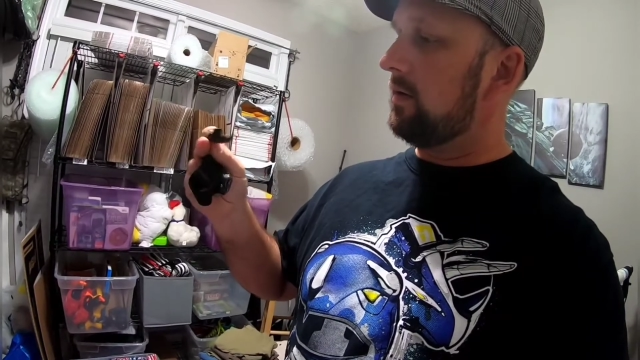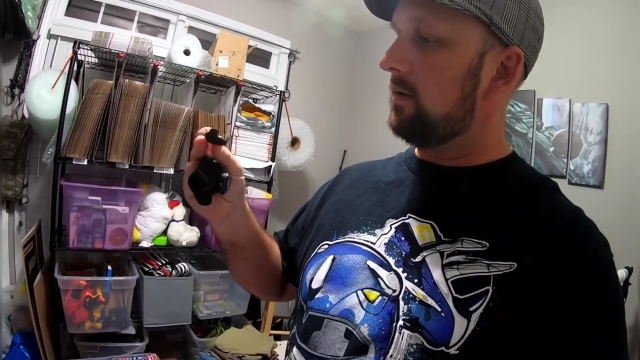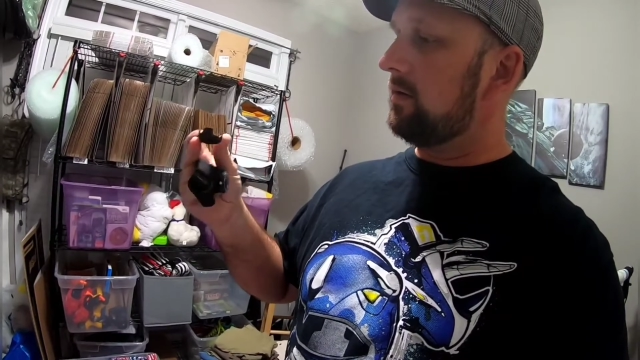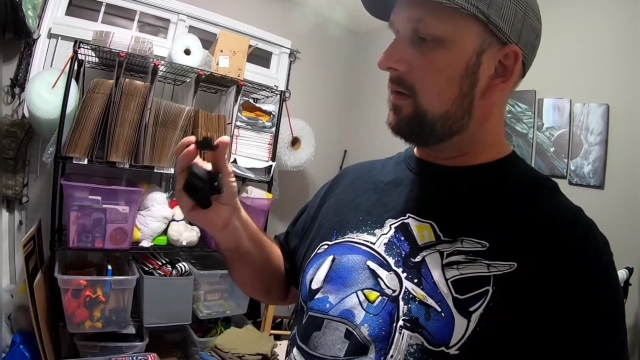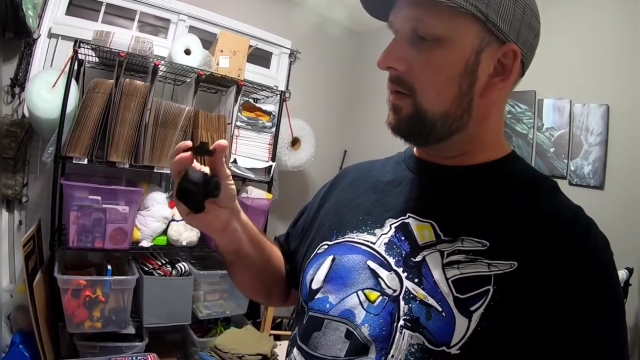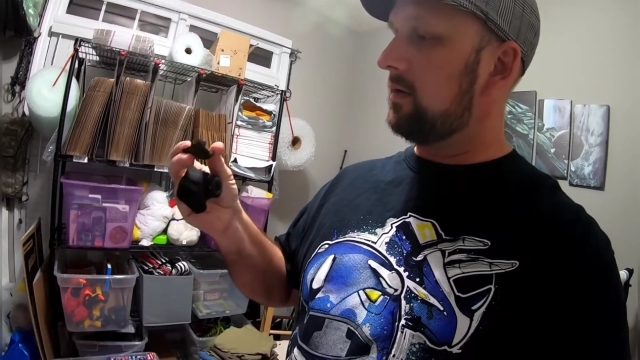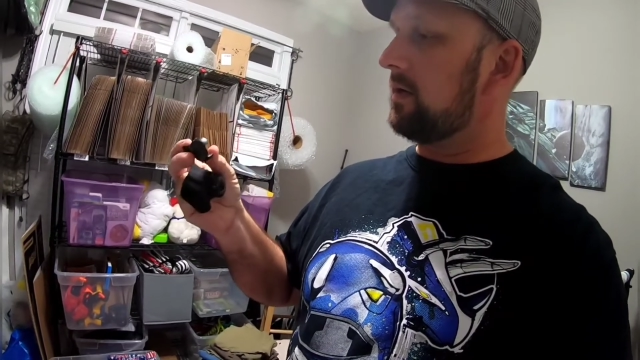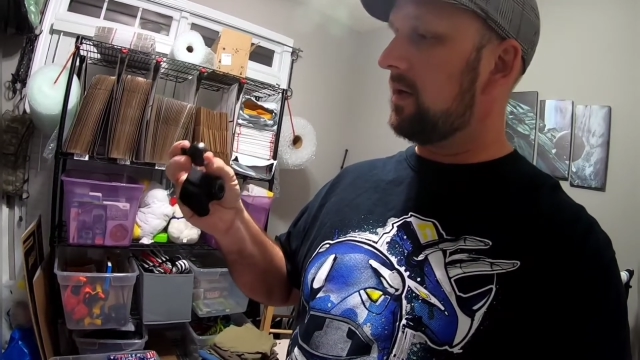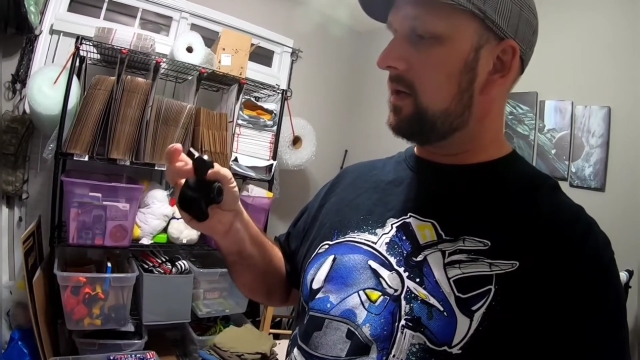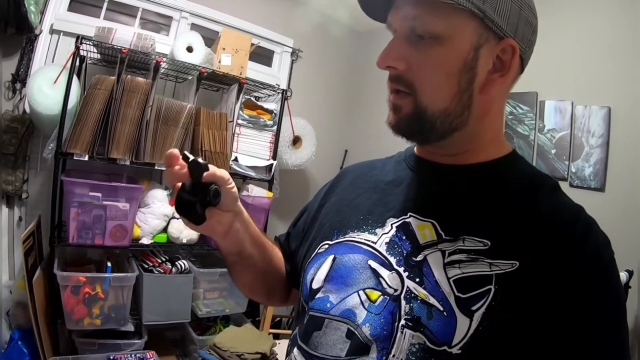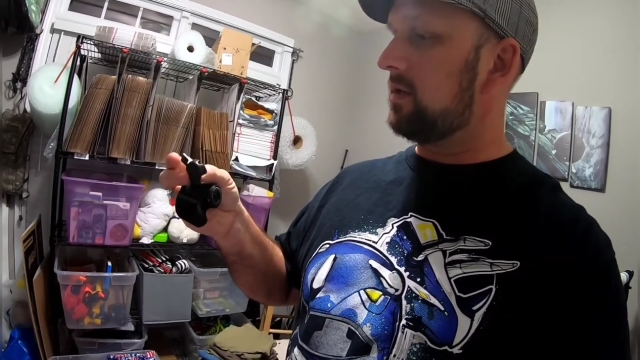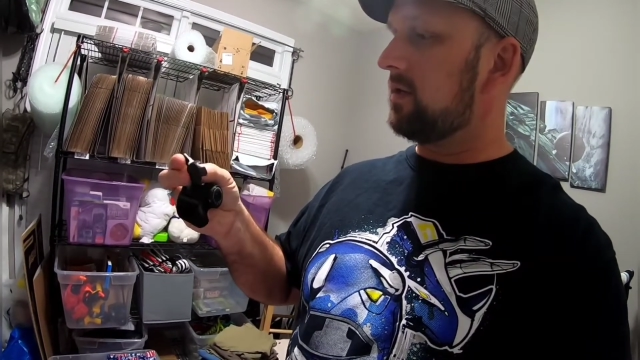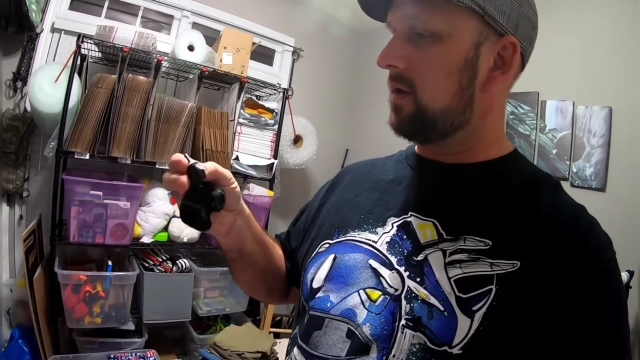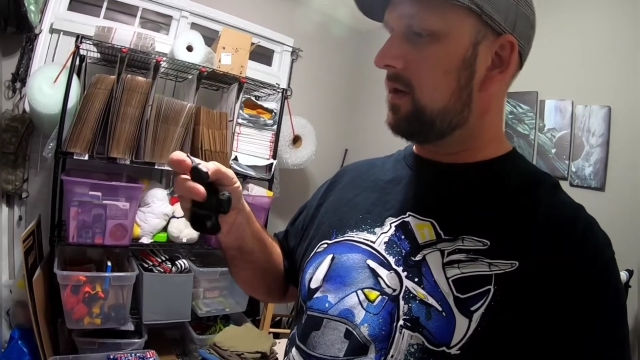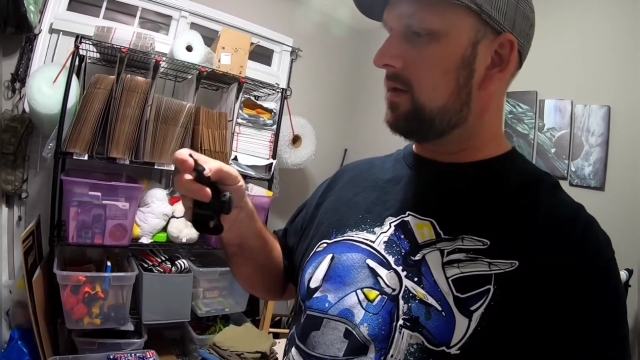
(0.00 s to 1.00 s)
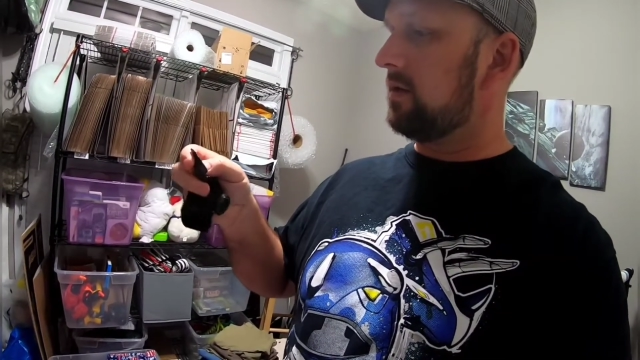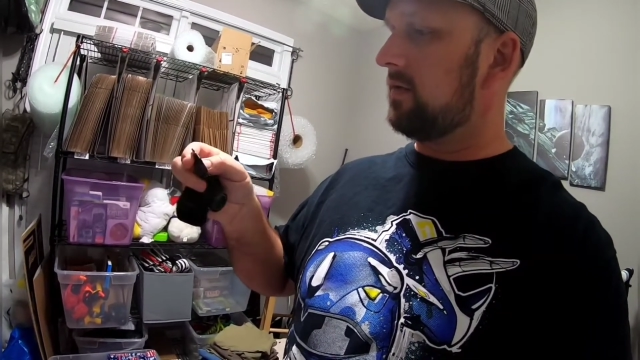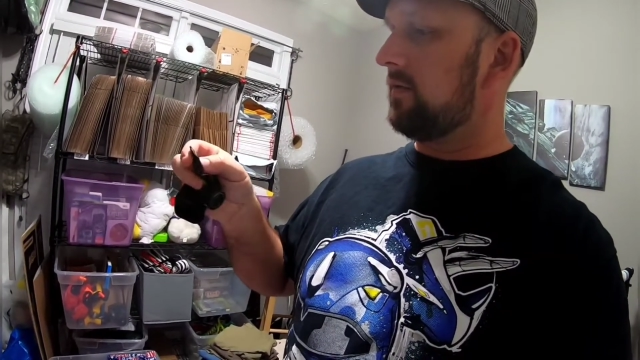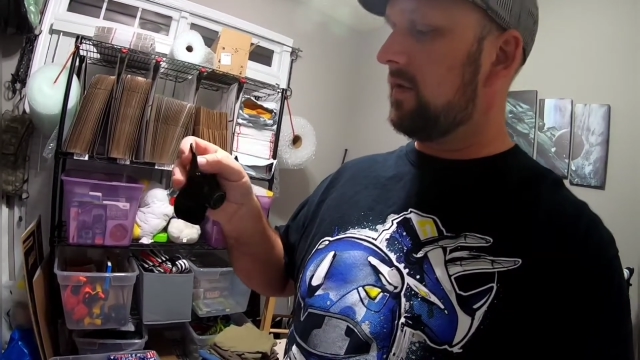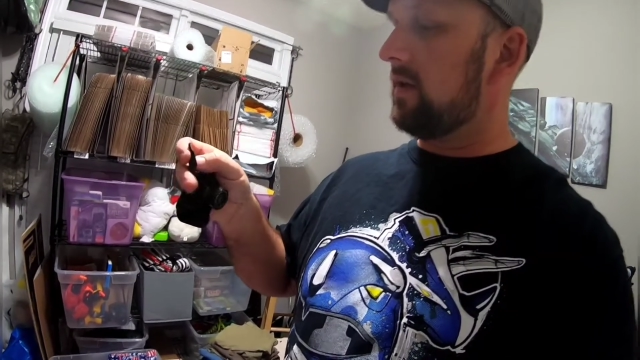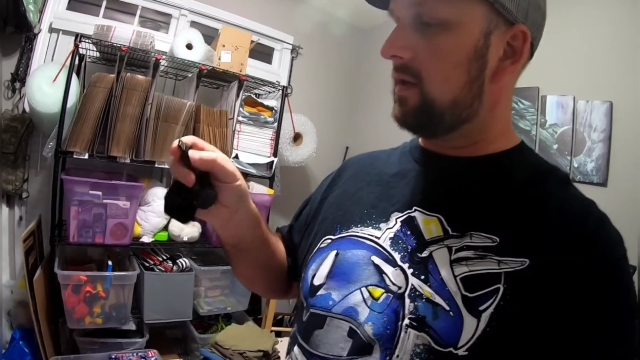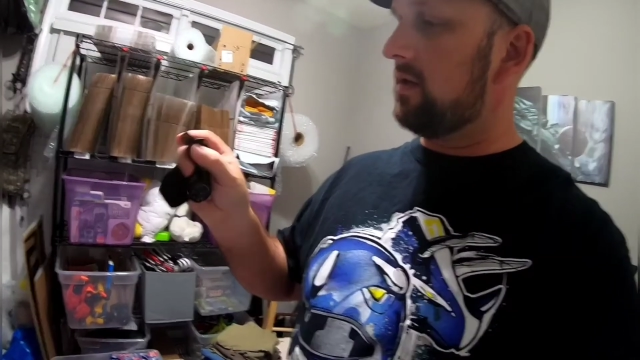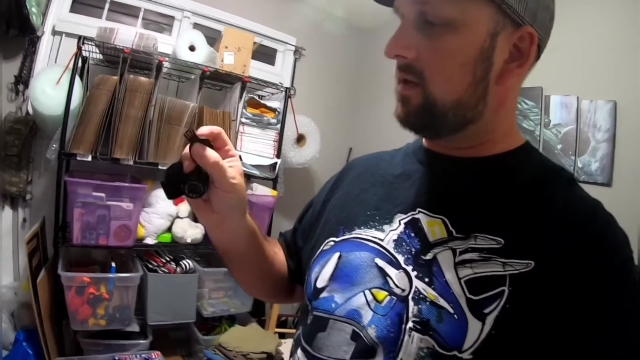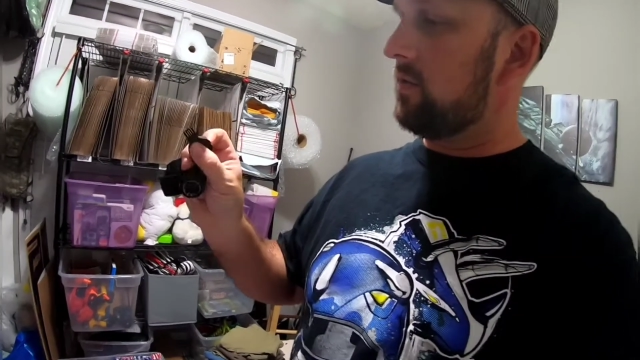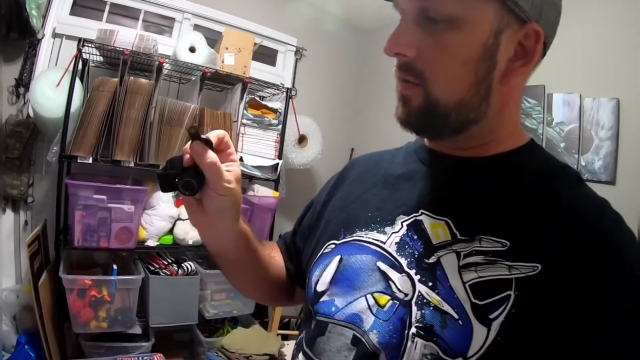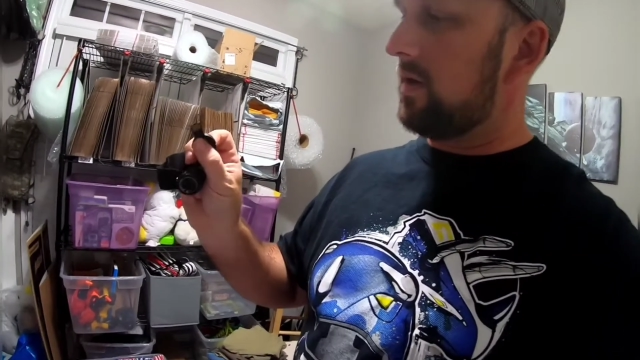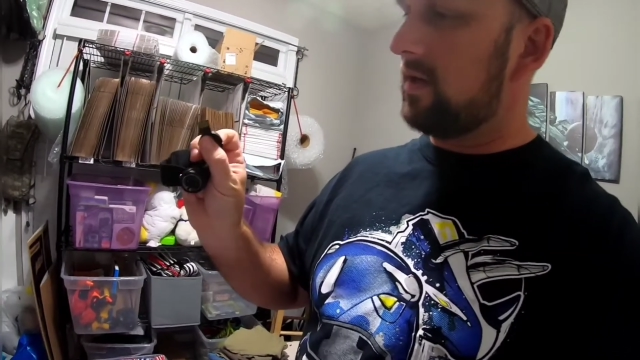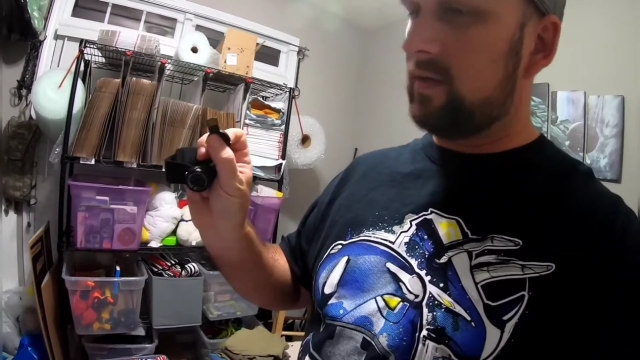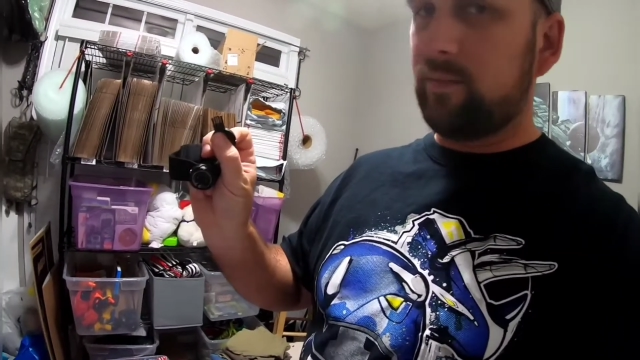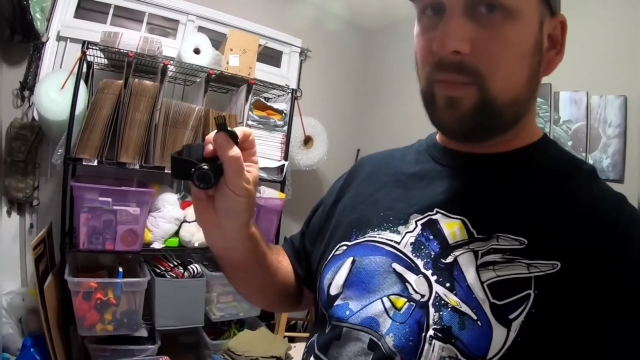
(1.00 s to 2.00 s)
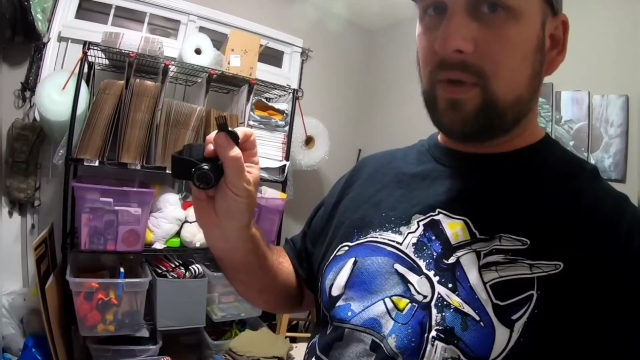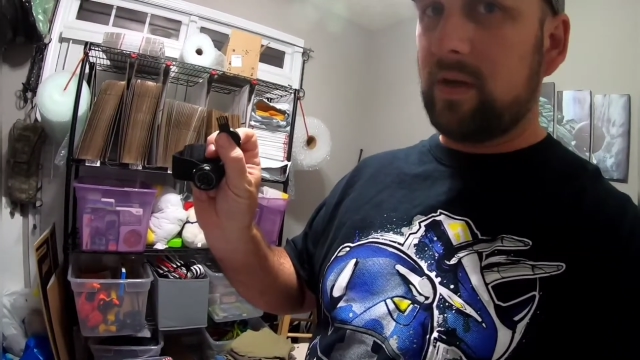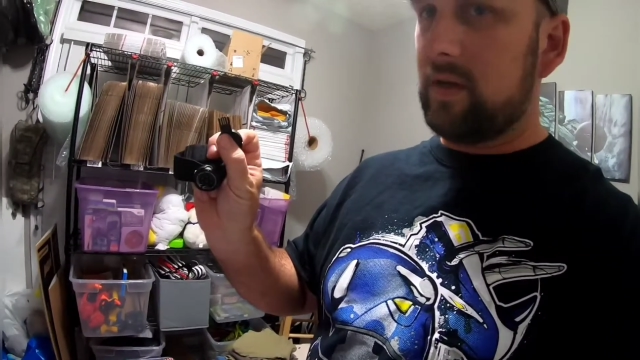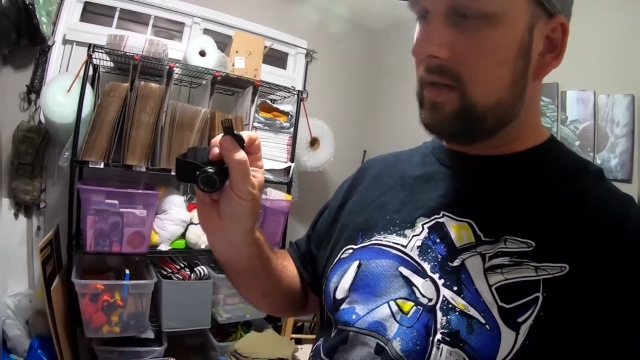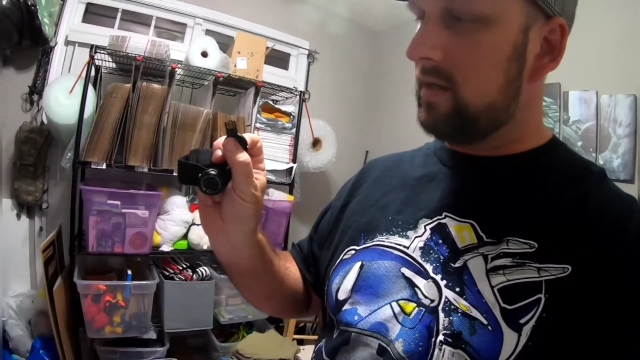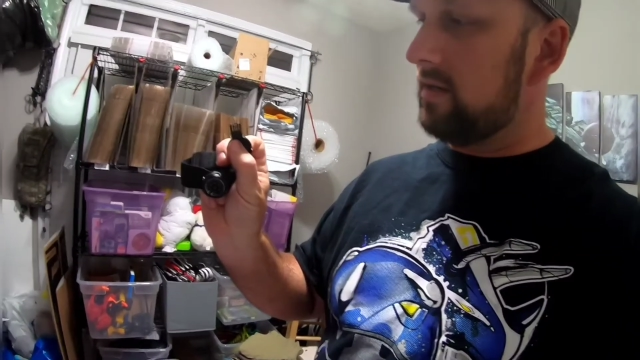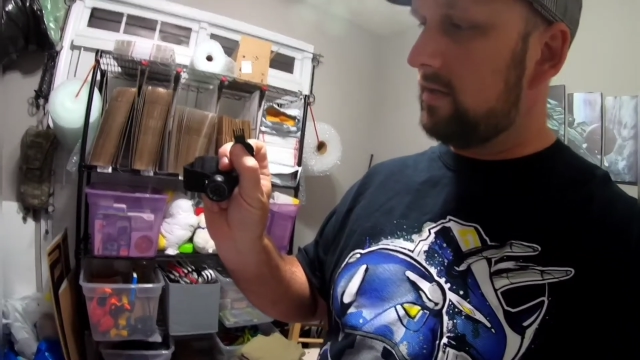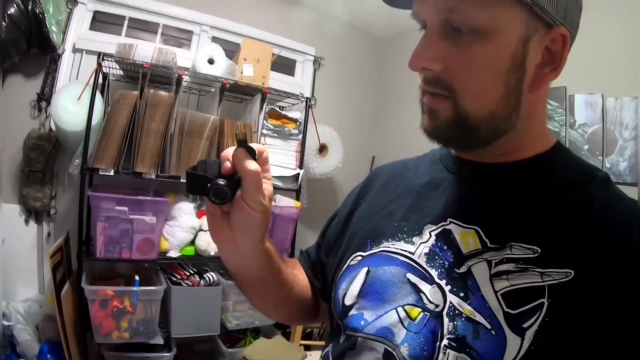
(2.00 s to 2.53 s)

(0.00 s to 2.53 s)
Looks like it charges via USB.